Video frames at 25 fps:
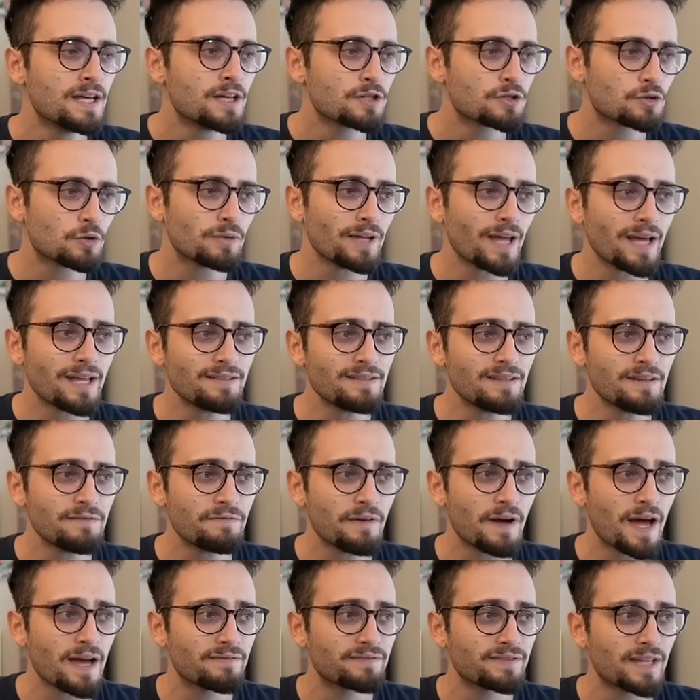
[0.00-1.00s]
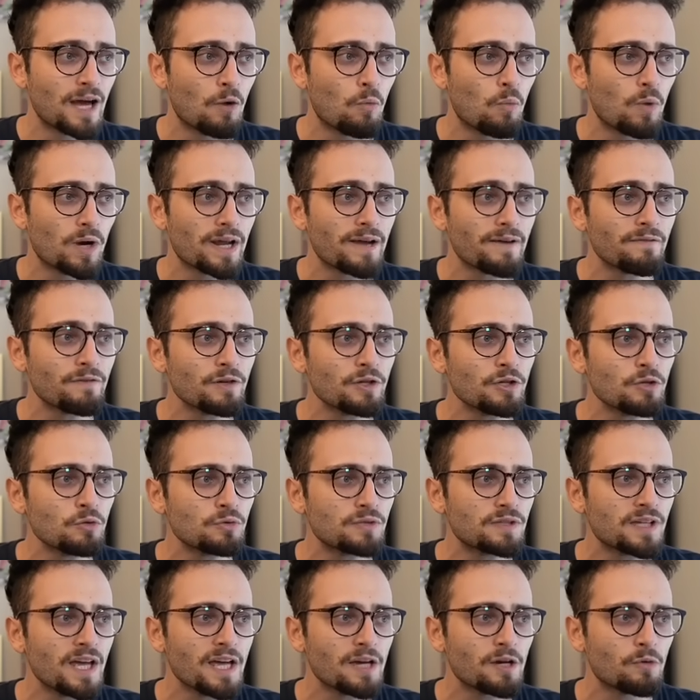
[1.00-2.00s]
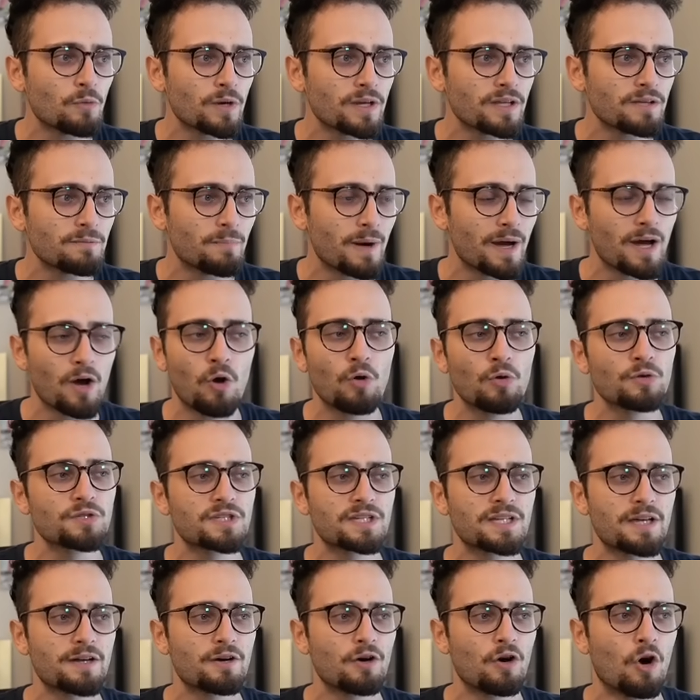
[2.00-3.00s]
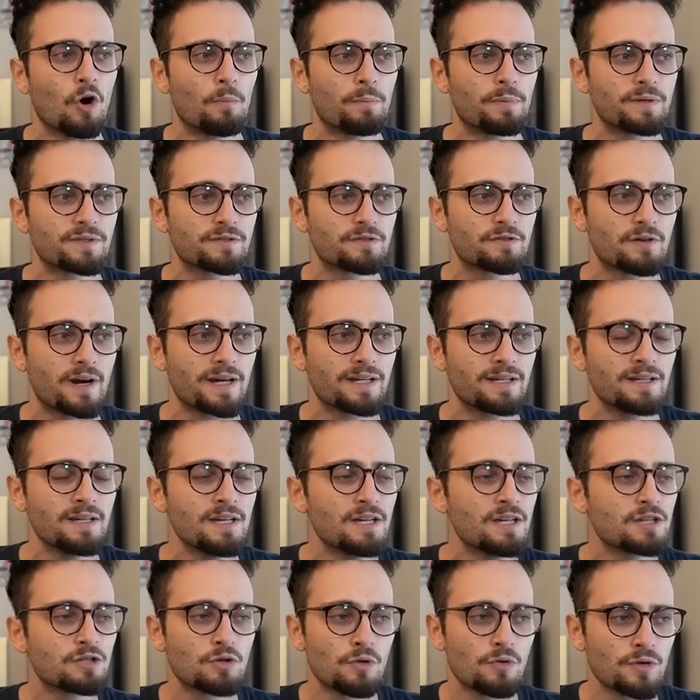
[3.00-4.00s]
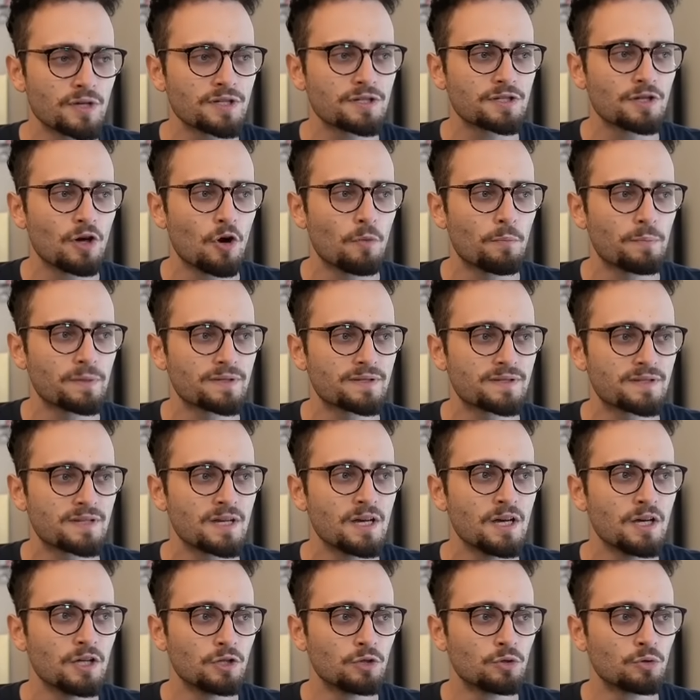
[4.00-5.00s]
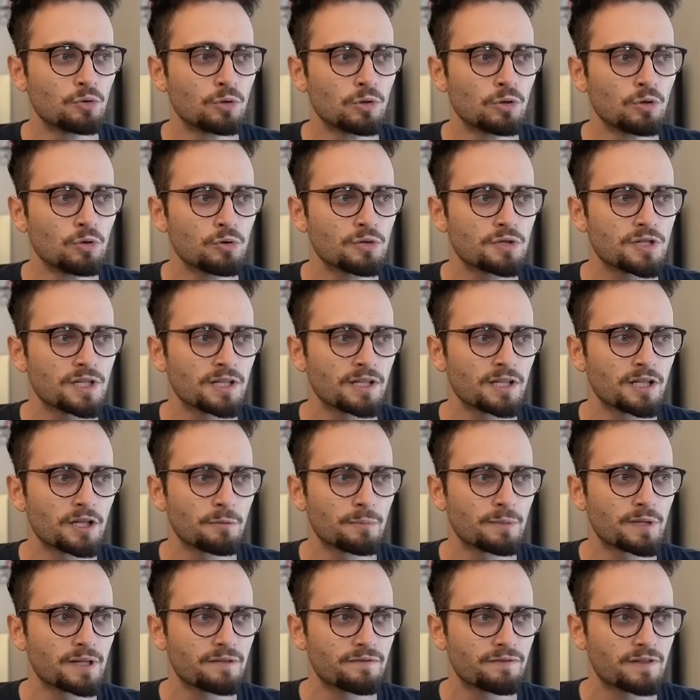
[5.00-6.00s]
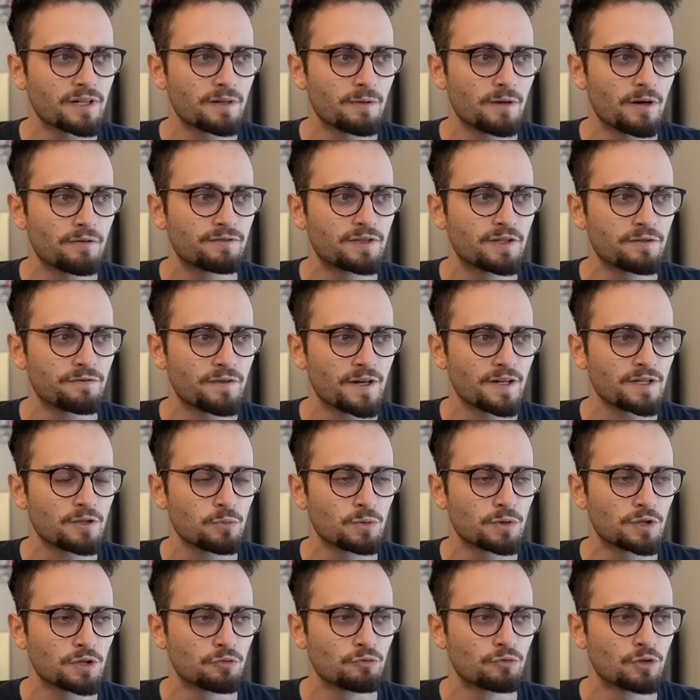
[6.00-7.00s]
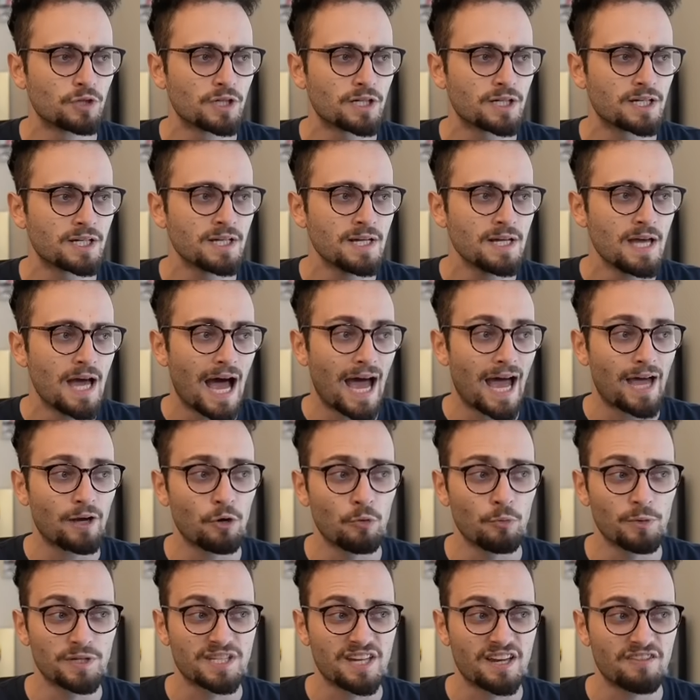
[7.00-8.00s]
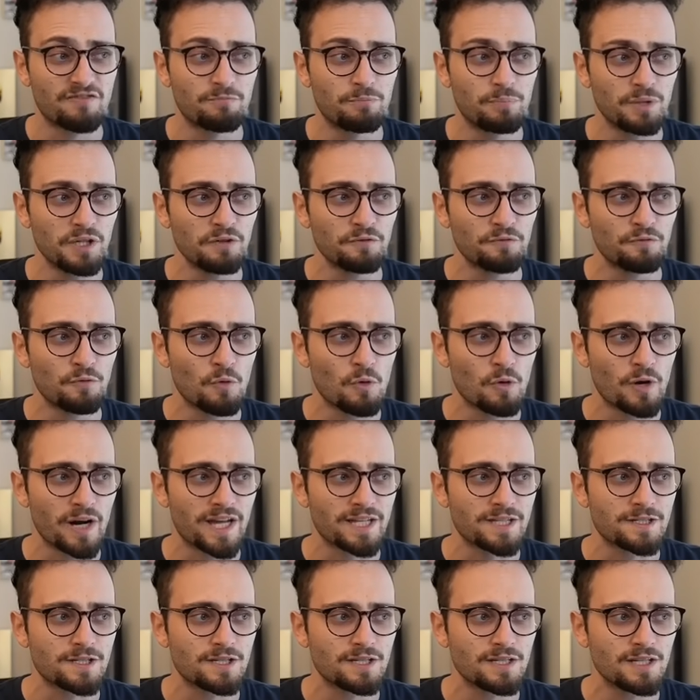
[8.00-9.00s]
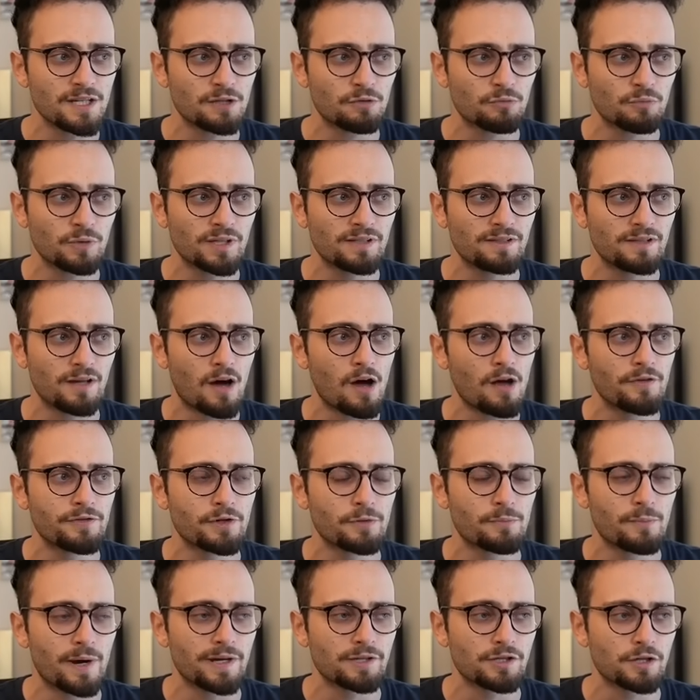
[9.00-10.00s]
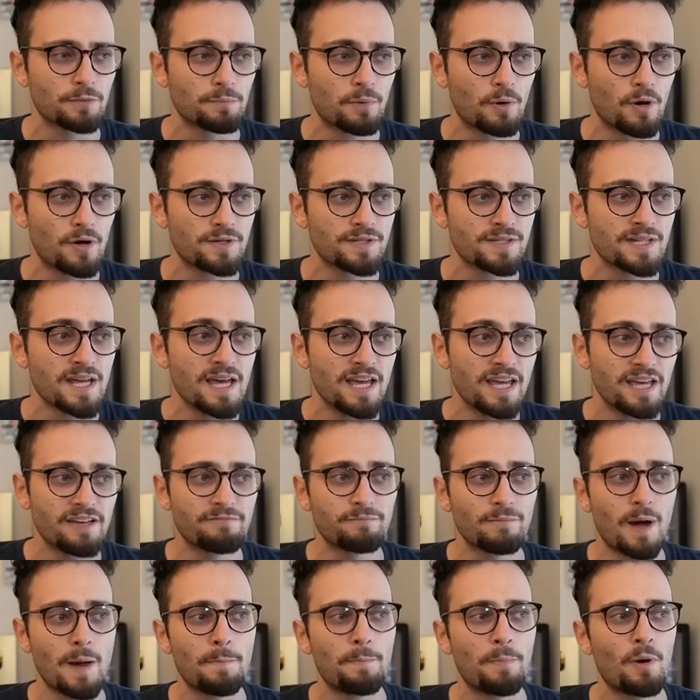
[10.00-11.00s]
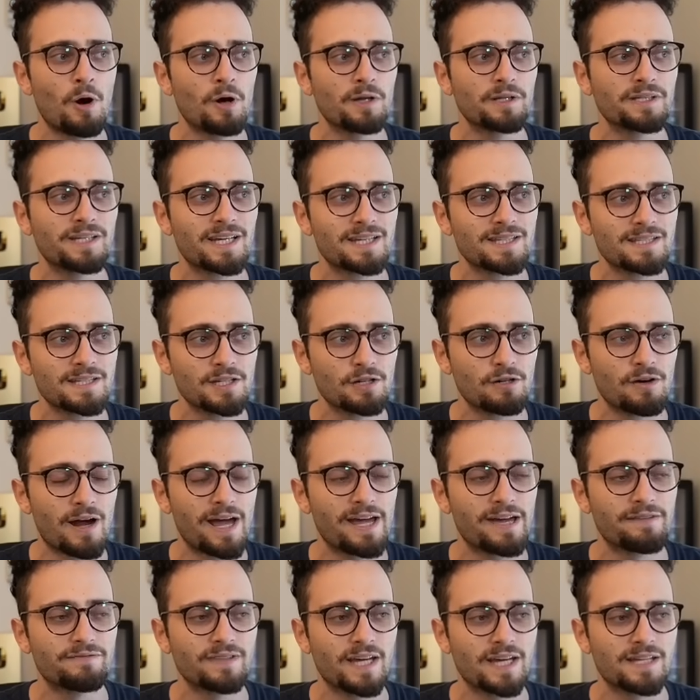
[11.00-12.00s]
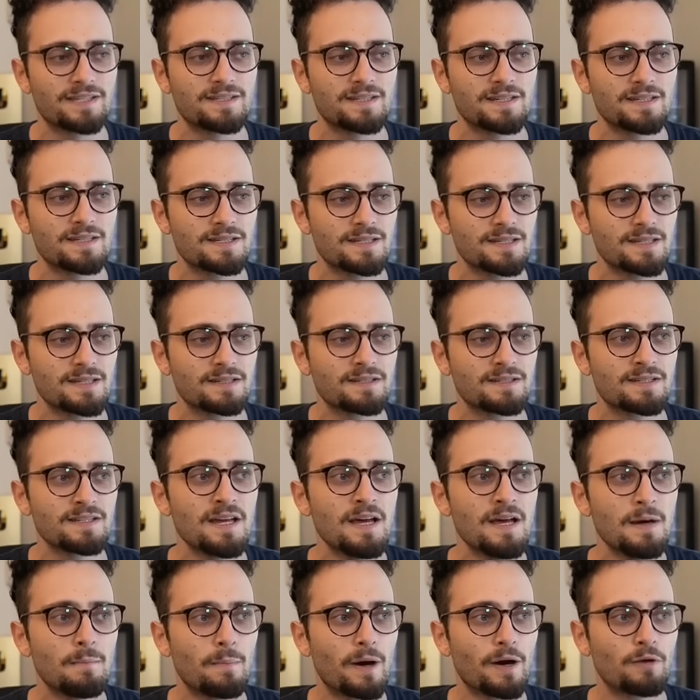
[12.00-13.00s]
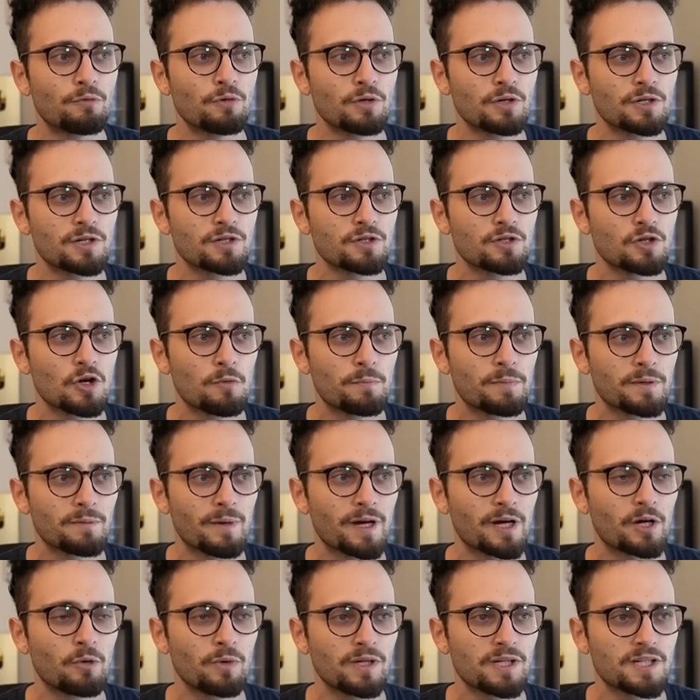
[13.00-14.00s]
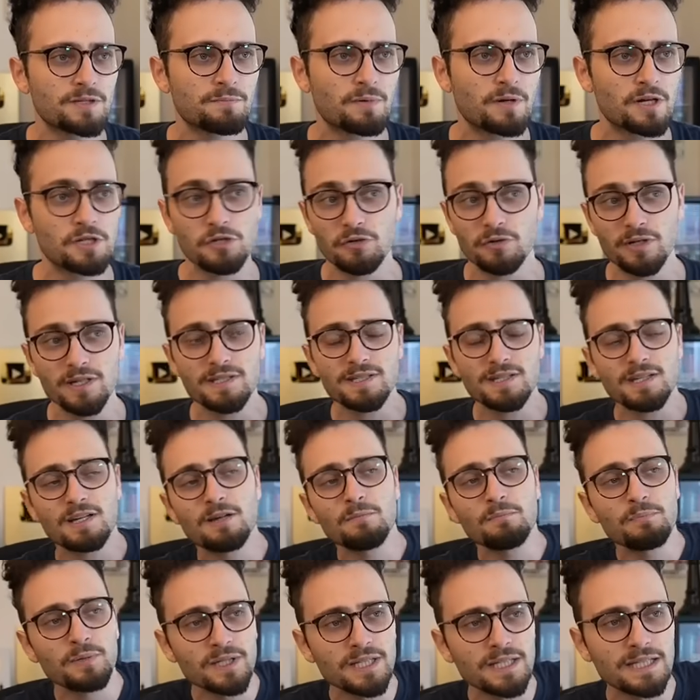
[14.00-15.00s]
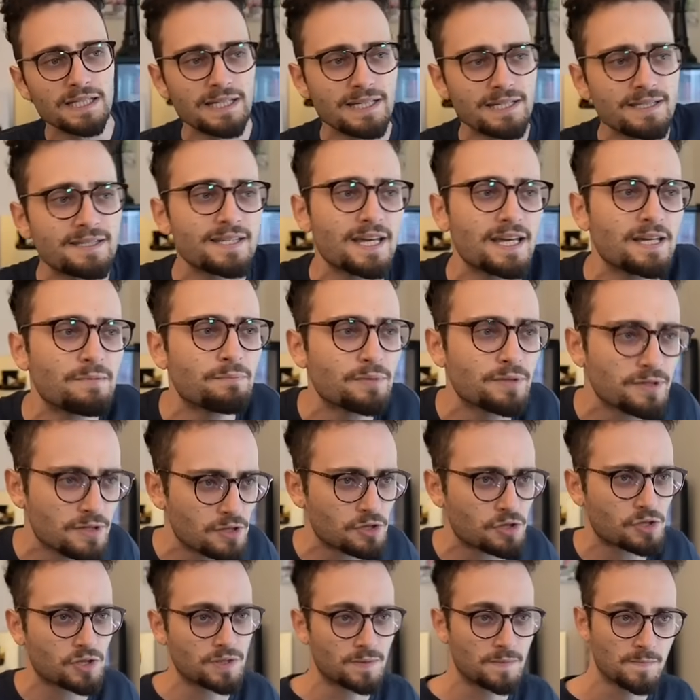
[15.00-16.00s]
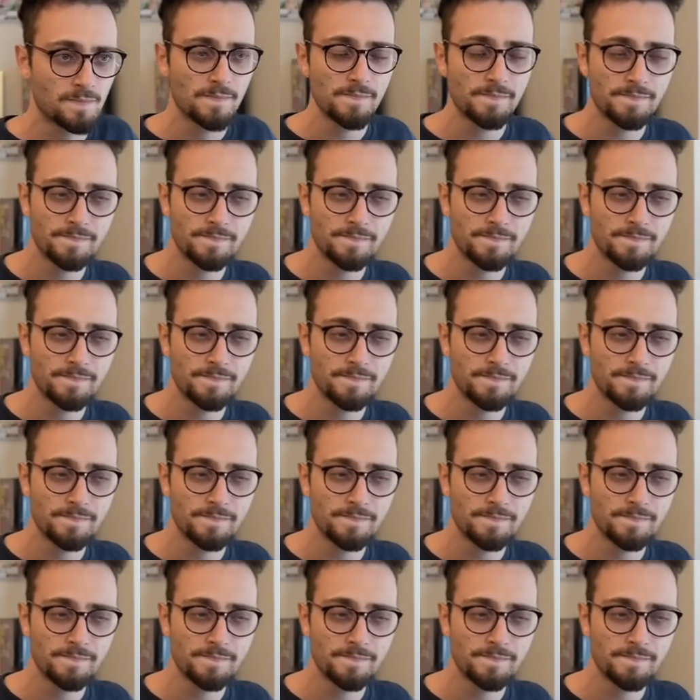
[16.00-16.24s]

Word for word: So knight d five. Now, whatever you take with, my whole center opens, right? So this opens. You lose a little bit of, of defense with the rook. I always have b four and c three to undermine your pawns. If my pawn gets here, I have knight c six. My rook is open. My queen is pressuring. It's a completely insane position.